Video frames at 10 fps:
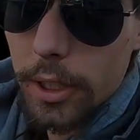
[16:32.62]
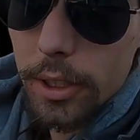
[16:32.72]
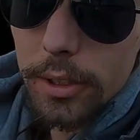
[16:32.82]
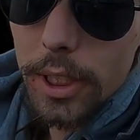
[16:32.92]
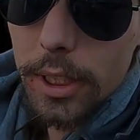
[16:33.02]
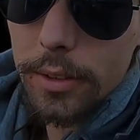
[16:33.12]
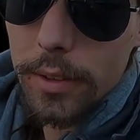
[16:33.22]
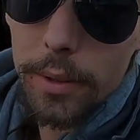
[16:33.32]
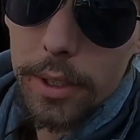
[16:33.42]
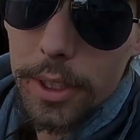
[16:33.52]
cooler.
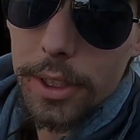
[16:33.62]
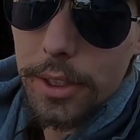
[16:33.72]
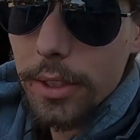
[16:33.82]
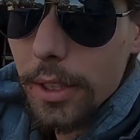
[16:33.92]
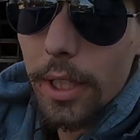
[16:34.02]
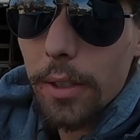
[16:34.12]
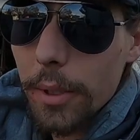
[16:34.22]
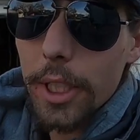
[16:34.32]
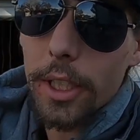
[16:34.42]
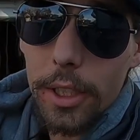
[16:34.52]
It would have just, you know,
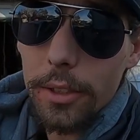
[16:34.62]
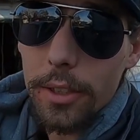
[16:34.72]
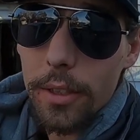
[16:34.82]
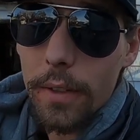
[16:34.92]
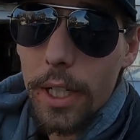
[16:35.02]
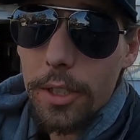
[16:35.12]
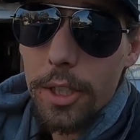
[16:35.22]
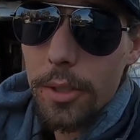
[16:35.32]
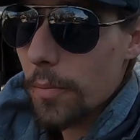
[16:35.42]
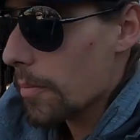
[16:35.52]
we could have used the wrench.